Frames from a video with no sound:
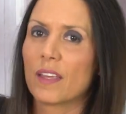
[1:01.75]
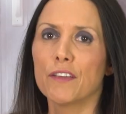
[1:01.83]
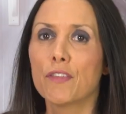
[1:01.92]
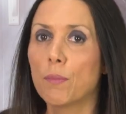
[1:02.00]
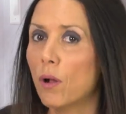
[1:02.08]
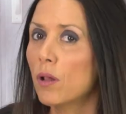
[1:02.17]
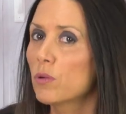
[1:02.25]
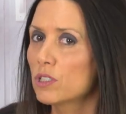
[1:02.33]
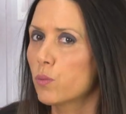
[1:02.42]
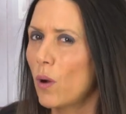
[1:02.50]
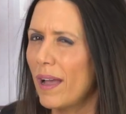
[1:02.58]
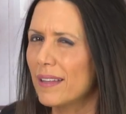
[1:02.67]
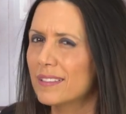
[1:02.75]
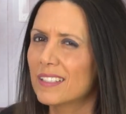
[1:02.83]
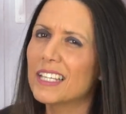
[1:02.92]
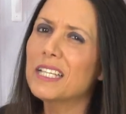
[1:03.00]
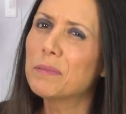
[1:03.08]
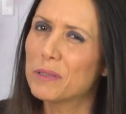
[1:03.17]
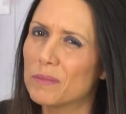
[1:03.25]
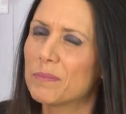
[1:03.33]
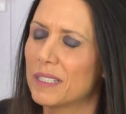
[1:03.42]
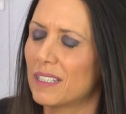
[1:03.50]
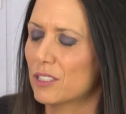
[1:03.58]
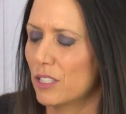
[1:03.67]
If the bowl was wet, it wouldn't
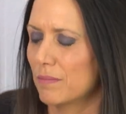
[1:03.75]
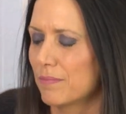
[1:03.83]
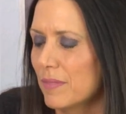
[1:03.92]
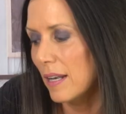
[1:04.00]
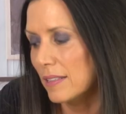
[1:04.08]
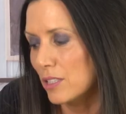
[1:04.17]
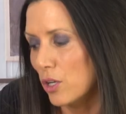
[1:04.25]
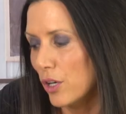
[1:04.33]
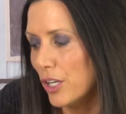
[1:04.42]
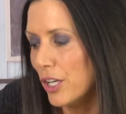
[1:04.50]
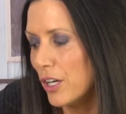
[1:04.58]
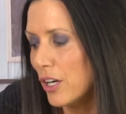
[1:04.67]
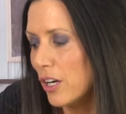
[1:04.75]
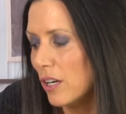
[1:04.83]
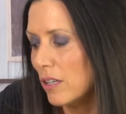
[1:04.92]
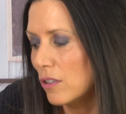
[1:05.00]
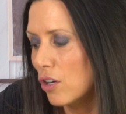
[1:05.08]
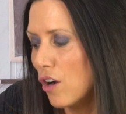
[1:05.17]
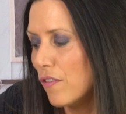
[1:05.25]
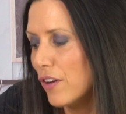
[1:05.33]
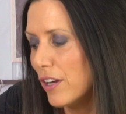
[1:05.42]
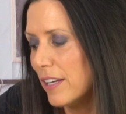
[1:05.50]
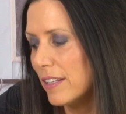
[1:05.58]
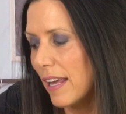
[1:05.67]
be as good. Let's go here, cover
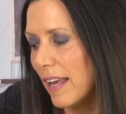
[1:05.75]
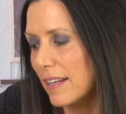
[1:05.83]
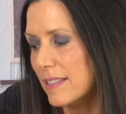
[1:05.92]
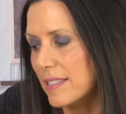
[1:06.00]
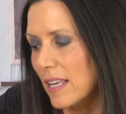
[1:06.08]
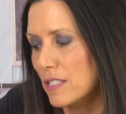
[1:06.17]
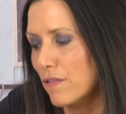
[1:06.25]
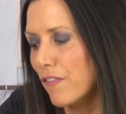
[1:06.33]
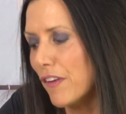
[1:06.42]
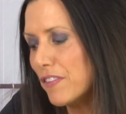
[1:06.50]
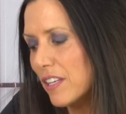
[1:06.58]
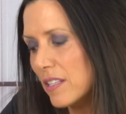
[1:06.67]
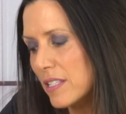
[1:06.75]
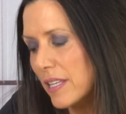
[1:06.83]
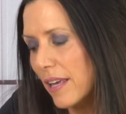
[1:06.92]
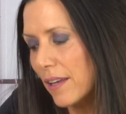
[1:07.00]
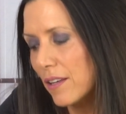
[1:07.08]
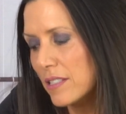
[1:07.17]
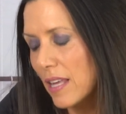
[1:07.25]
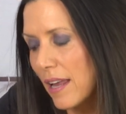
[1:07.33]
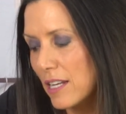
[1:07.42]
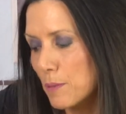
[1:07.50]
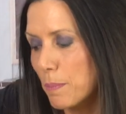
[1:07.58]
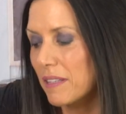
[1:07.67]
it, and it says 15 seconds
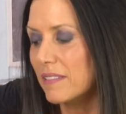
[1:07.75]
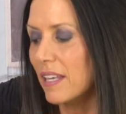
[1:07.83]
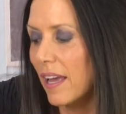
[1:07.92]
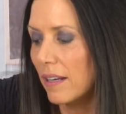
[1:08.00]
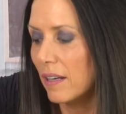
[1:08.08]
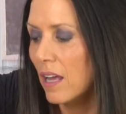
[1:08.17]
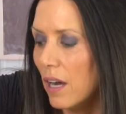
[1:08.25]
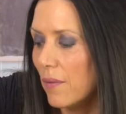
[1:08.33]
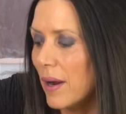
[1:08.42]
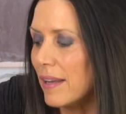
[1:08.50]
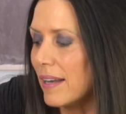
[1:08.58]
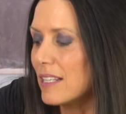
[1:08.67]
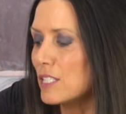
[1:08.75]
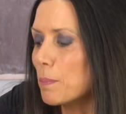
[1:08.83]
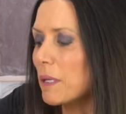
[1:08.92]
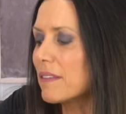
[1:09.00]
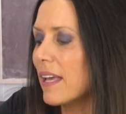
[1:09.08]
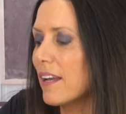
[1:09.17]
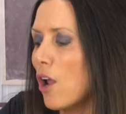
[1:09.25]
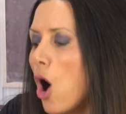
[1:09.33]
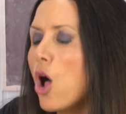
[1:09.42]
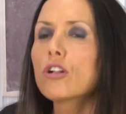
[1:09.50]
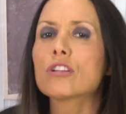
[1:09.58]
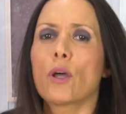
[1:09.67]
at a speed 10. All right, speed 10
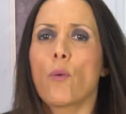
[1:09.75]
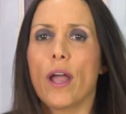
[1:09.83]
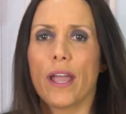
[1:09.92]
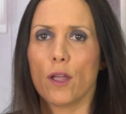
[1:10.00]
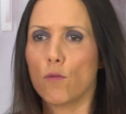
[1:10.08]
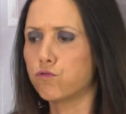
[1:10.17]
all the way.